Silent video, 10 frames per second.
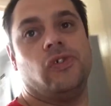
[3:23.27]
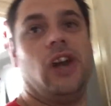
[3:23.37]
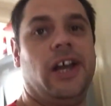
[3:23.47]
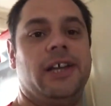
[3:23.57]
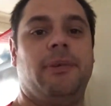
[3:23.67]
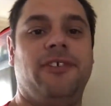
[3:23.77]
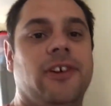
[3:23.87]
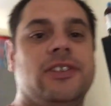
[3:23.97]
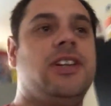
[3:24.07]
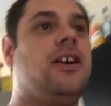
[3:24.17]
Right,
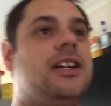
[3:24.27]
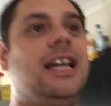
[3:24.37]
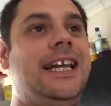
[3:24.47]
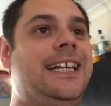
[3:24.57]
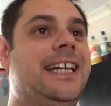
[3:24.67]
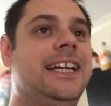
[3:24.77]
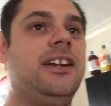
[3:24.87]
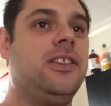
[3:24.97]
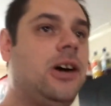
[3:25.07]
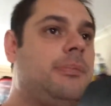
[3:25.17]
before I start cleaning,
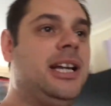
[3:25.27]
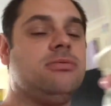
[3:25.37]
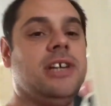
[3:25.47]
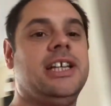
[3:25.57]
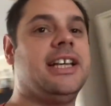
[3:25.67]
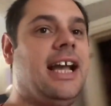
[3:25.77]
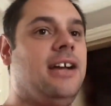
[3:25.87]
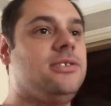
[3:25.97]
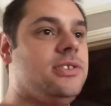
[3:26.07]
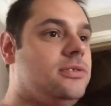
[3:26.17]
I thought I'd best ring the
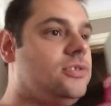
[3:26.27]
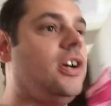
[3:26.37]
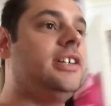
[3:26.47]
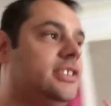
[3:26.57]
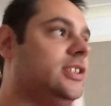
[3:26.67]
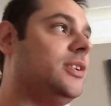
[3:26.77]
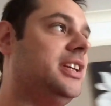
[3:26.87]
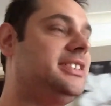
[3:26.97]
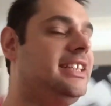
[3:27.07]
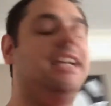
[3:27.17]
council and try and sort
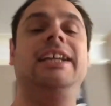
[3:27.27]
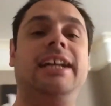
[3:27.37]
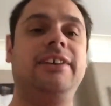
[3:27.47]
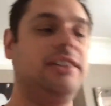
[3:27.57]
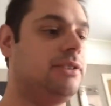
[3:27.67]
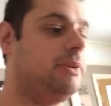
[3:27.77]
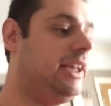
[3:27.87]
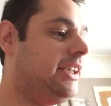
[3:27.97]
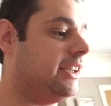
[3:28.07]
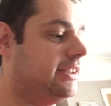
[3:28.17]
this ceiling out this
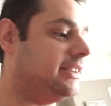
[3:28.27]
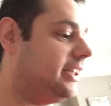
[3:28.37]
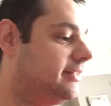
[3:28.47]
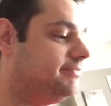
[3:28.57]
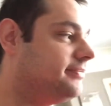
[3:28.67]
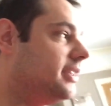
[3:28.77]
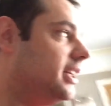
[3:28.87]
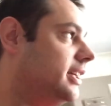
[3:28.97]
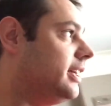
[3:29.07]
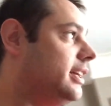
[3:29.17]
week. And
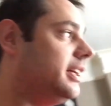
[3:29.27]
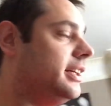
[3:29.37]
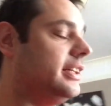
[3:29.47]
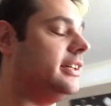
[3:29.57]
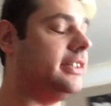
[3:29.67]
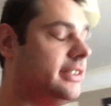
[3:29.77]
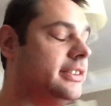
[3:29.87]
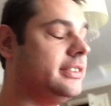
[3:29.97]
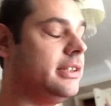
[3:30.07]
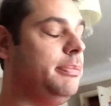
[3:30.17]

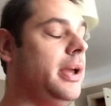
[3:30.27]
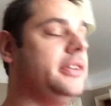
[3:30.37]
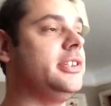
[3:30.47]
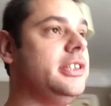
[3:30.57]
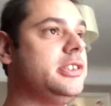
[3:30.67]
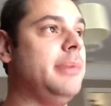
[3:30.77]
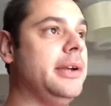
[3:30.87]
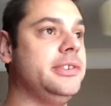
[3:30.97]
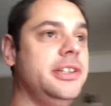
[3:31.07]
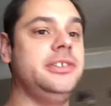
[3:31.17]
the person I
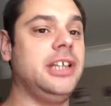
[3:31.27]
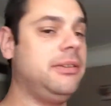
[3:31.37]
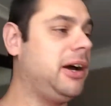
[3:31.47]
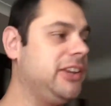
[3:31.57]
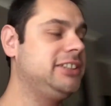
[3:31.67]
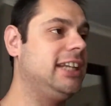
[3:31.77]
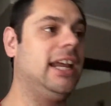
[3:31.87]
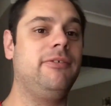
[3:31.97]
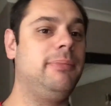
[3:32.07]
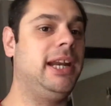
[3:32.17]
spoke to said, well, they still
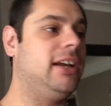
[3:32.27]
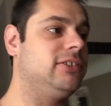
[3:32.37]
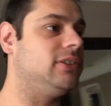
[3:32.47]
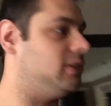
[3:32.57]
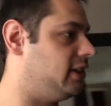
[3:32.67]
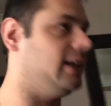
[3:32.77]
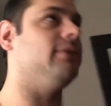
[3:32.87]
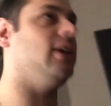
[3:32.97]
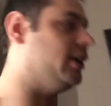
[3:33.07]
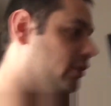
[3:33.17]
haven't been out and sorted it. I
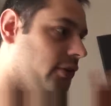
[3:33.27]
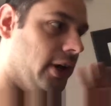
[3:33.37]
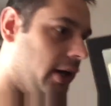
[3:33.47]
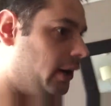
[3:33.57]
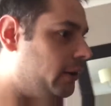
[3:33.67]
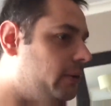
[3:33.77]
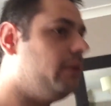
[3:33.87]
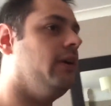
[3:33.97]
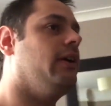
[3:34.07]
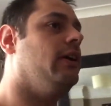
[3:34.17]
was like,
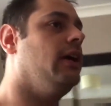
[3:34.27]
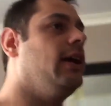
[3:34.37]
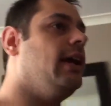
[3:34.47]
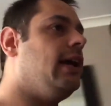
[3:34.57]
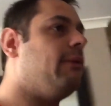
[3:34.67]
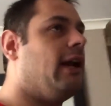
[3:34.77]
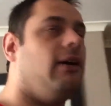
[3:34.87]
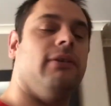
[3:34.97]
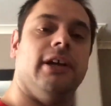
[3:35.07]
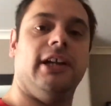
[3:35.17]
no. He went,
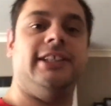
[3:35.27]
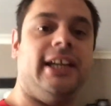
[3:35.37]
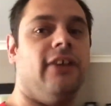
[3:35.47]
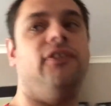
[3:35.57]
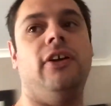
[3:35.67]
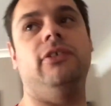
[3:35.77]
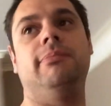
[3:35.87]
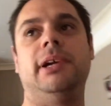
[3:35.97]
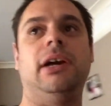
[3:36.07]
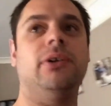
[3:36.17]
oh, can I take your phone
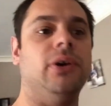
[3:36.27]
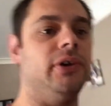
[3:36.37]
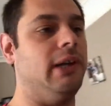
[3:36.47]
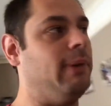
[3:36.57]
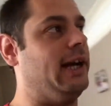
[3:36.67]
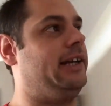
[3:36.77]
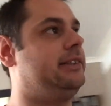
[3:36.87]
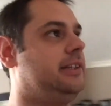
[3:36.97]
number and I'll call you back?